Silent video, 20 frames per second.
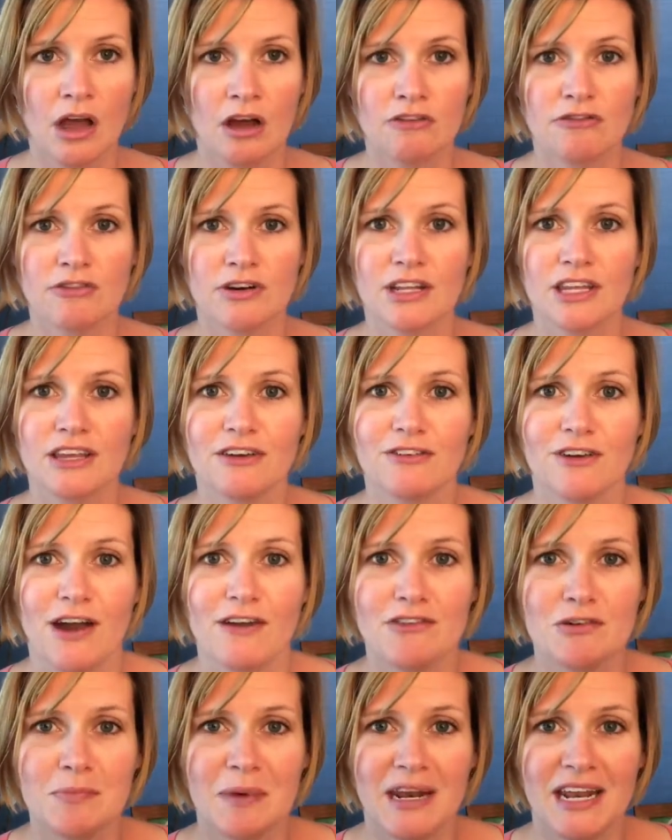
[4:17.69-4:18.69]
friendly for
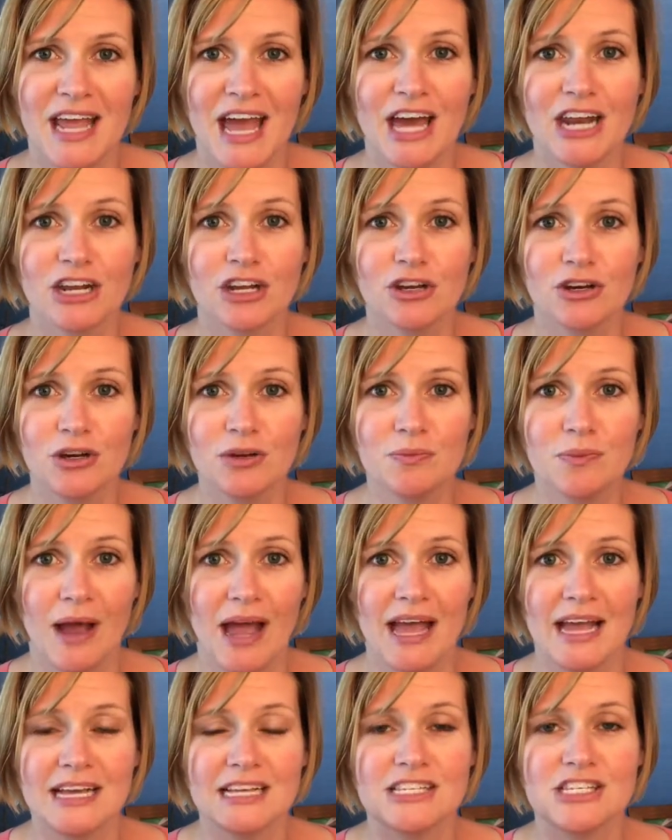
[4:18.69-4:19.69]
everybody and a good
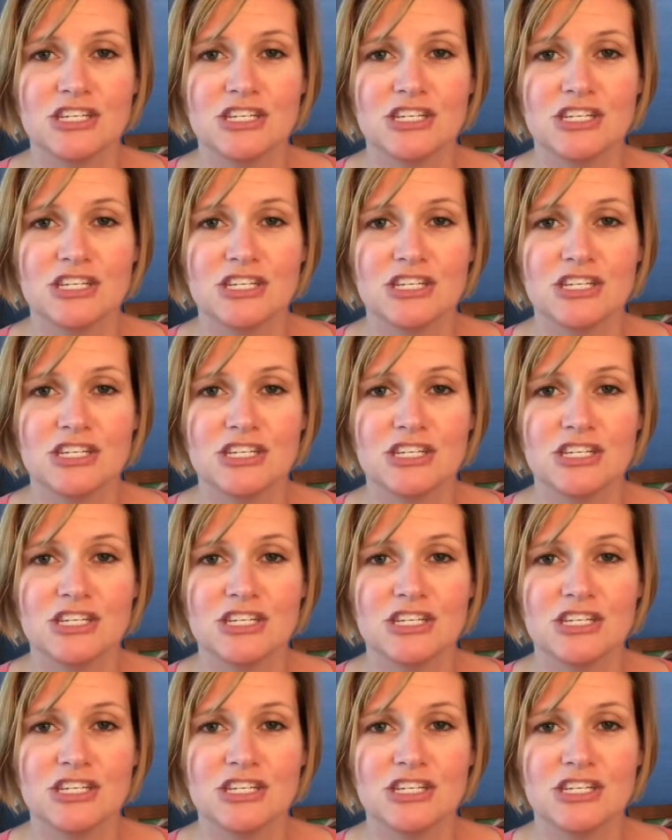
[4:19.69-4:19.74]
way